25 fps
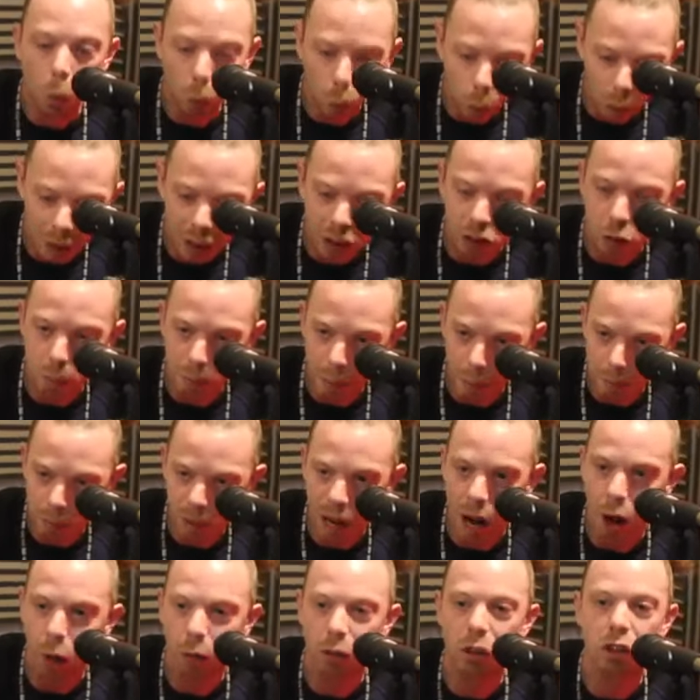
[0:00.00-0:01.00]
We should be
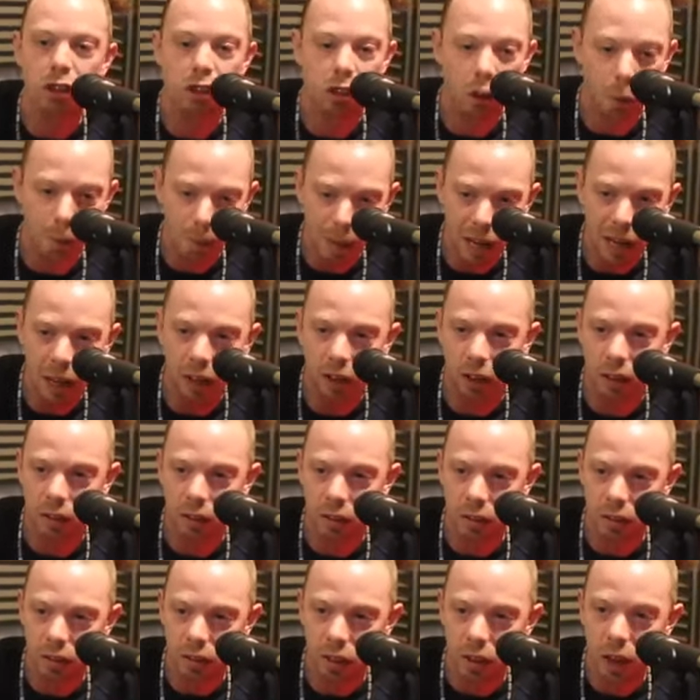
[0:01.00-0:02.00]
proud as
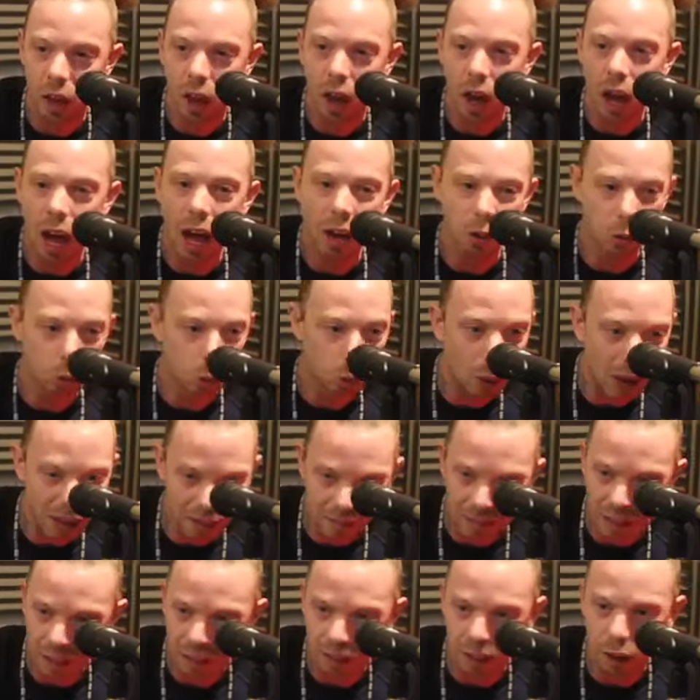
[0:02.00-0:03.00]
Jamaicans, as
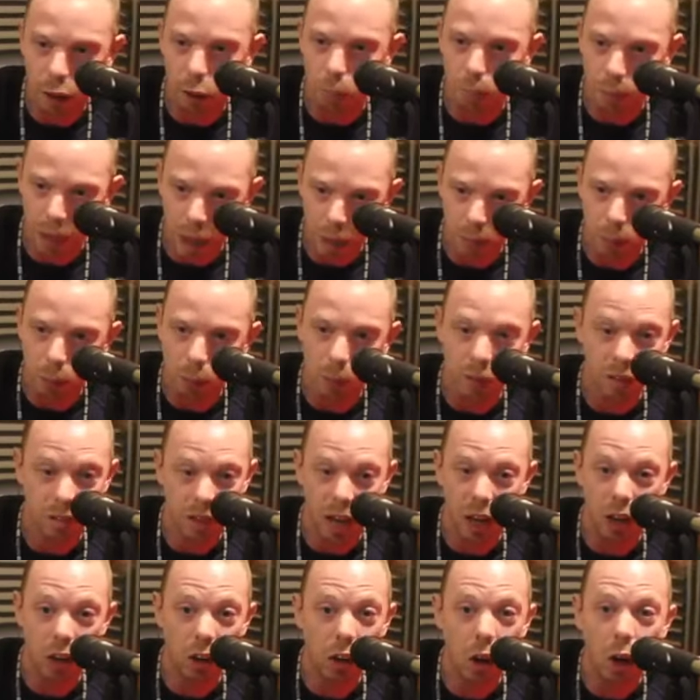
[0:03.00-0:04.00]
West Indian people, and
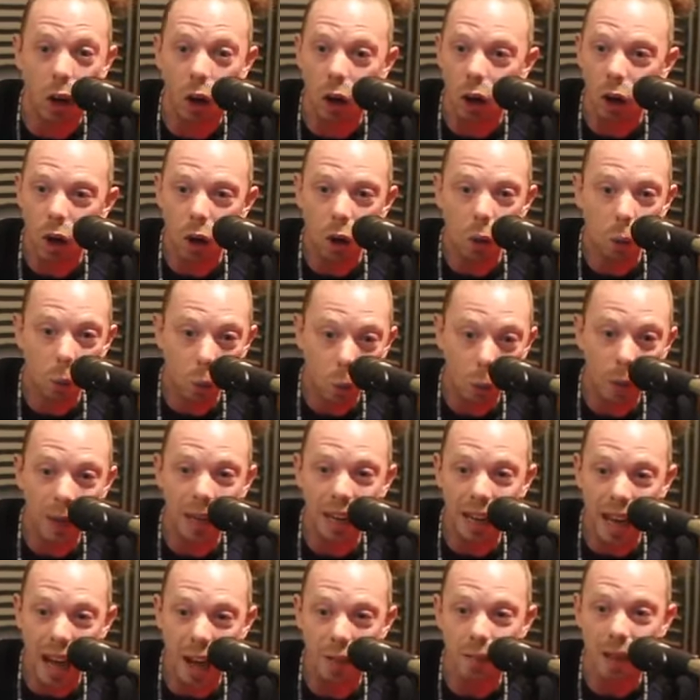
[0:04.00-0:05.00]
say, look,
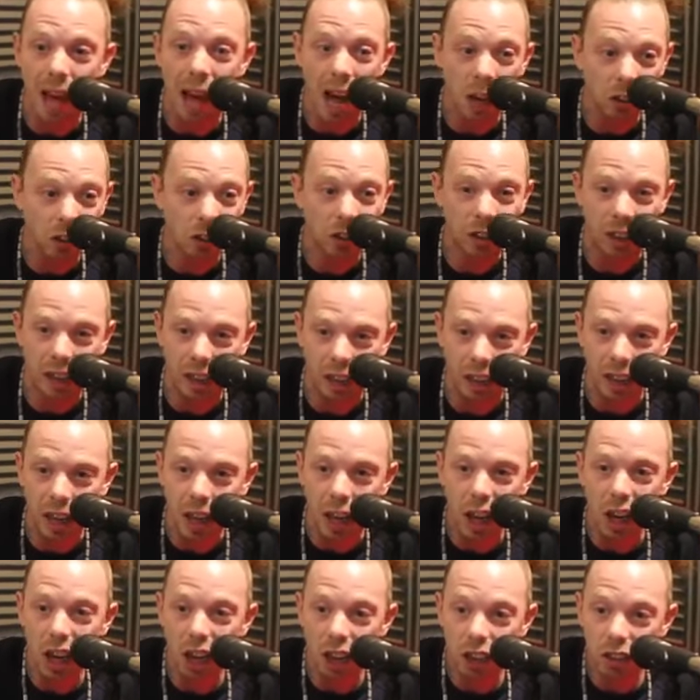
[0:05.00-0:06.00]
we have
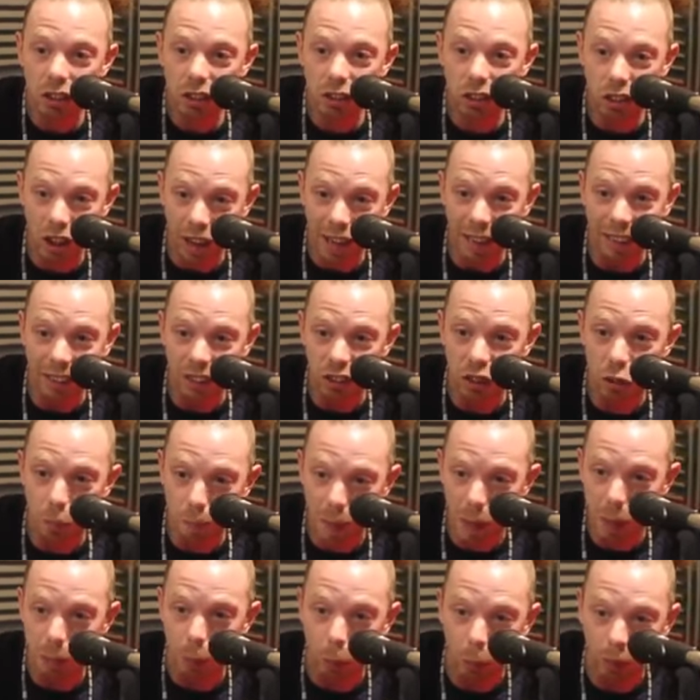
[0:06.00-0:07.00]
actually
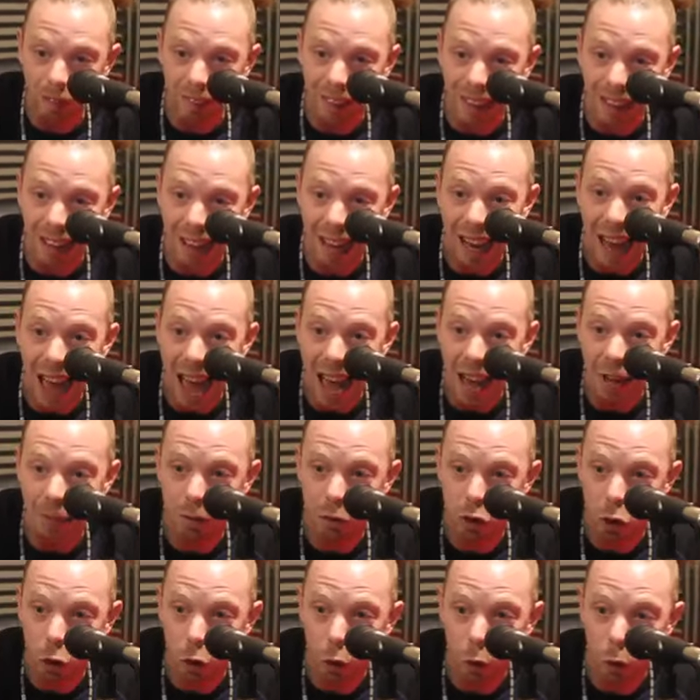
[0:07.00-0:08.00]
changed people's
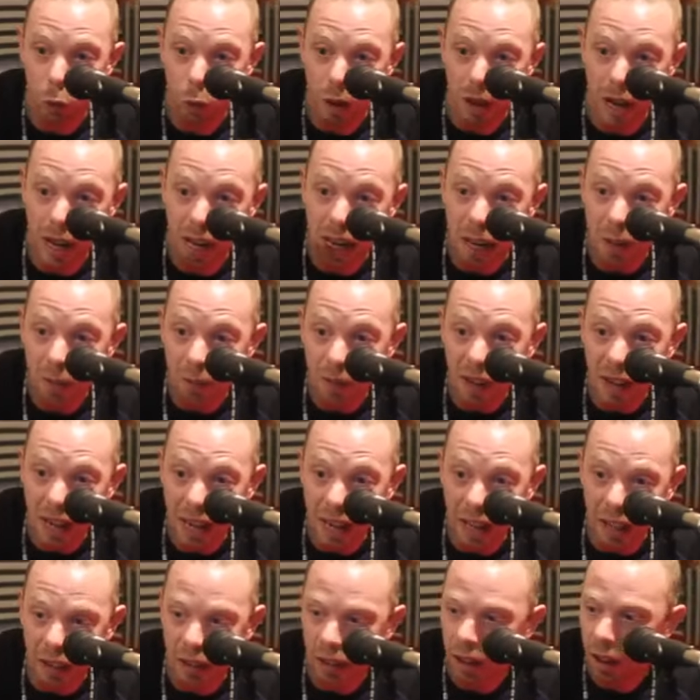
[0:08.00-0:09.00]
lives who live
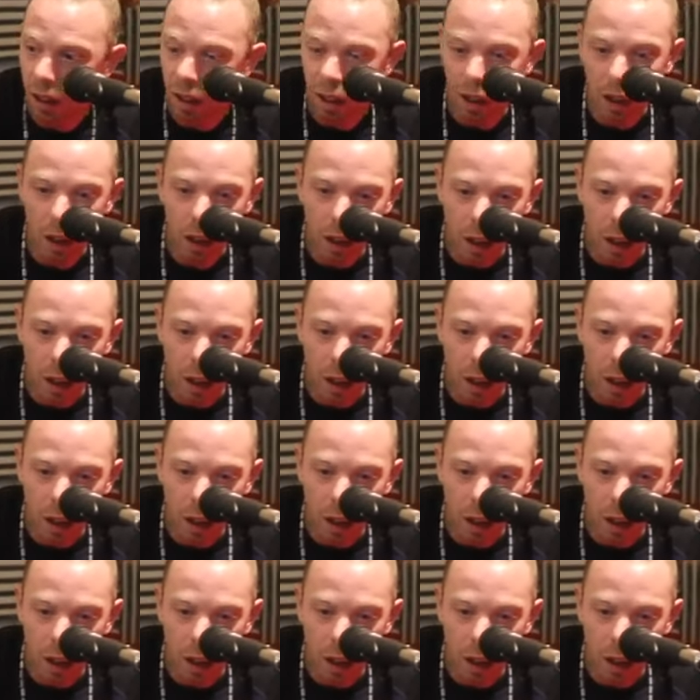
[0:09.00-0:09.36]
in